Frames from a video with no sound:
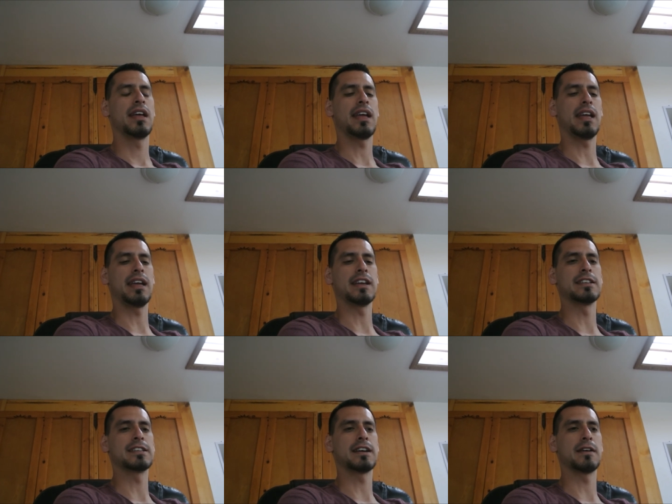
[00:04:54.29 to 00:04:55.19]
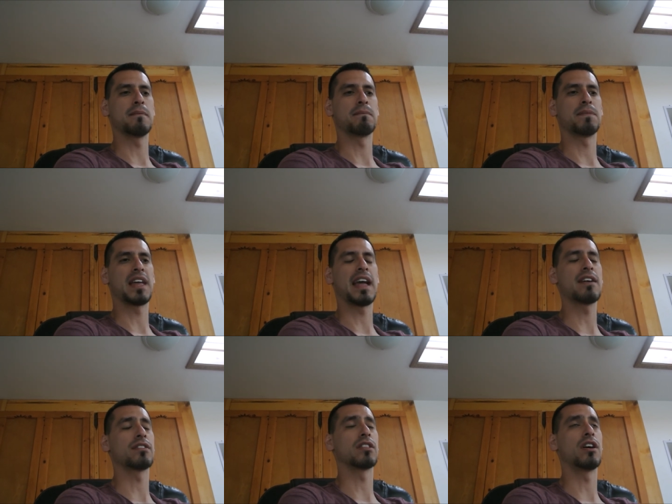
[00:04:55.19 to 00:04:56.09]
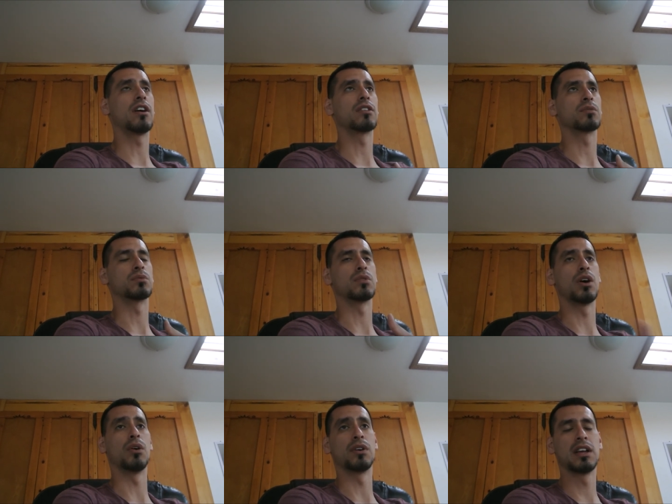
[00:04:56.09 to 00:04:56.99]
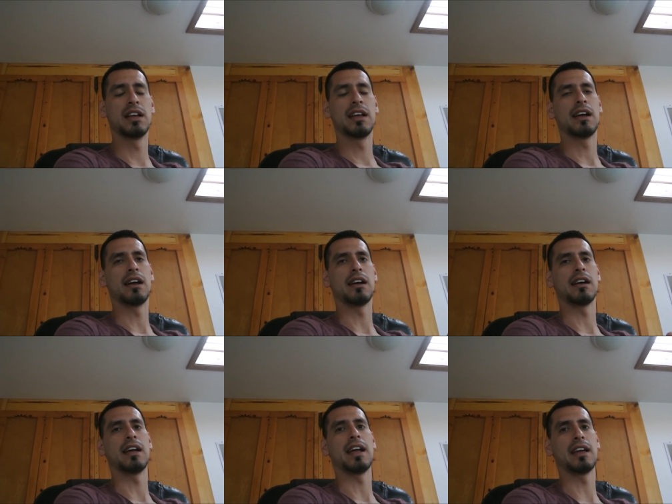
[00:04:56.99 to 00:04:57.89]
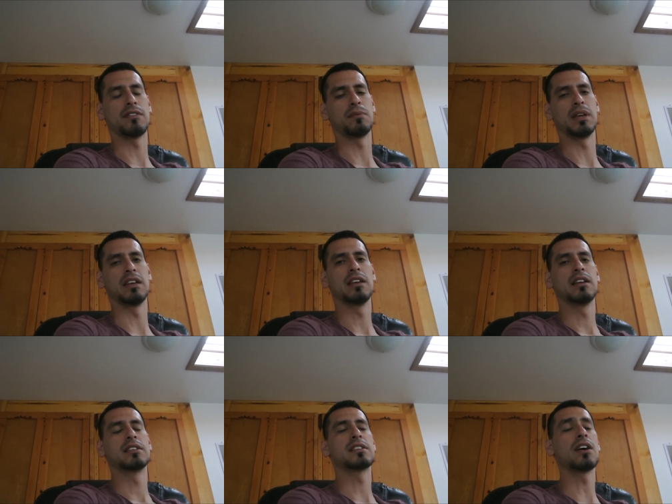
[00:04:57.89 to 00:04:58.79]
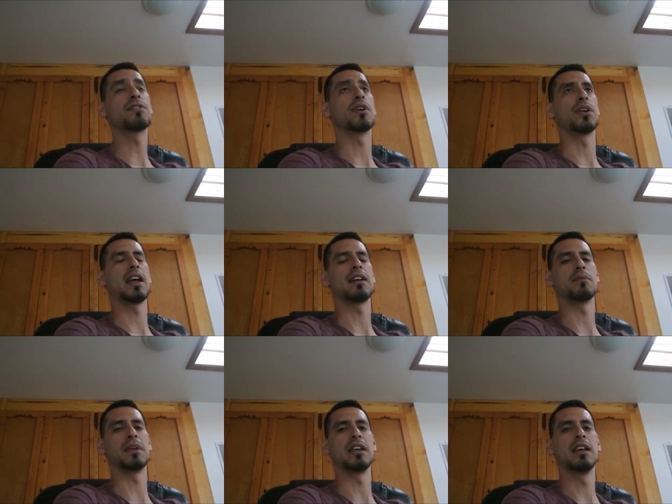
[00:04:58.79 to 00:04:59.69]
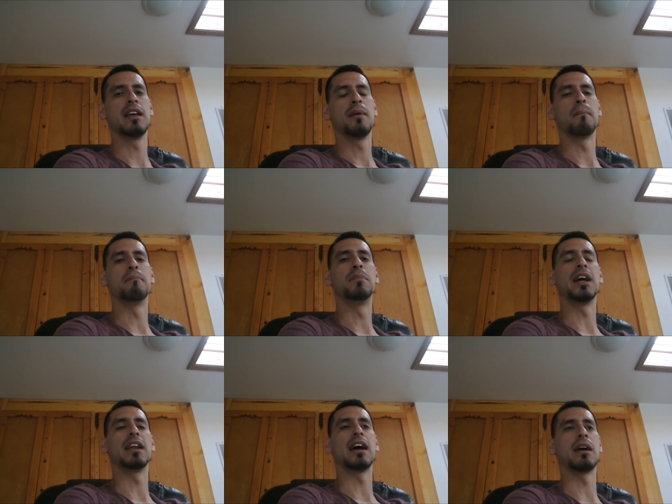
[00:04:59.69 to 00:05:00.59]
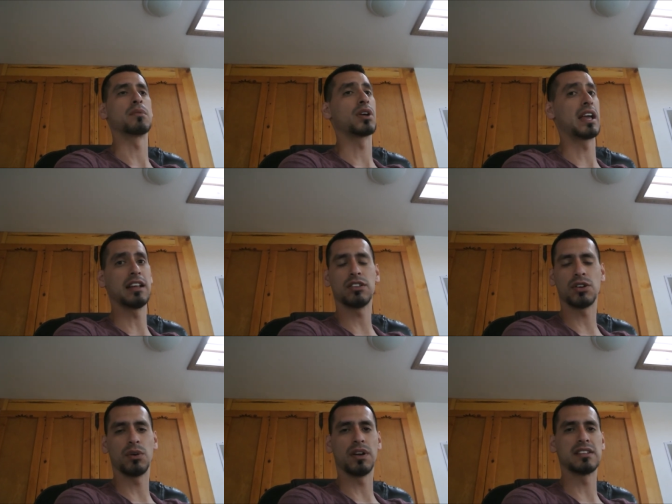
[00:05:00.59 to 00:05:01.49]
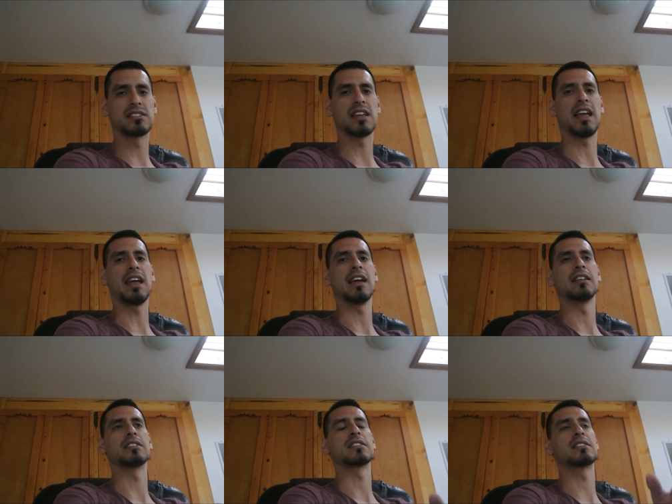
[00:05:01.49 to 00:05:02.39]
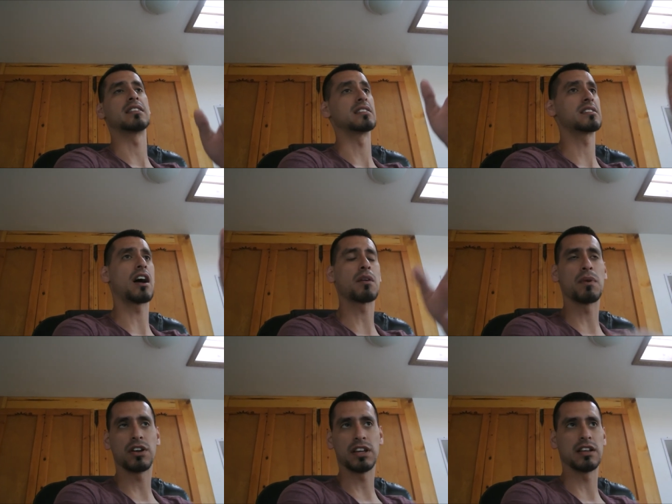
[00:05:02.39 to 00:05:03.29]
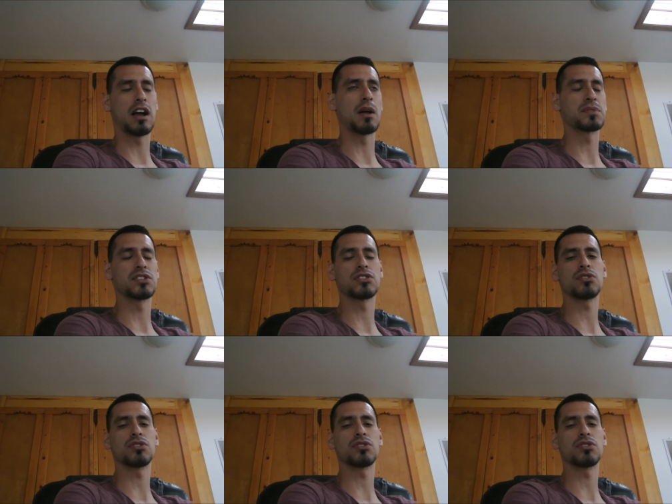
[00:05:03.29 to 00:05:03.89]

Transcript: and um, I have a long road uh, ahead of me, tough road ahead of me. But I'm getting through it, and the stock market, options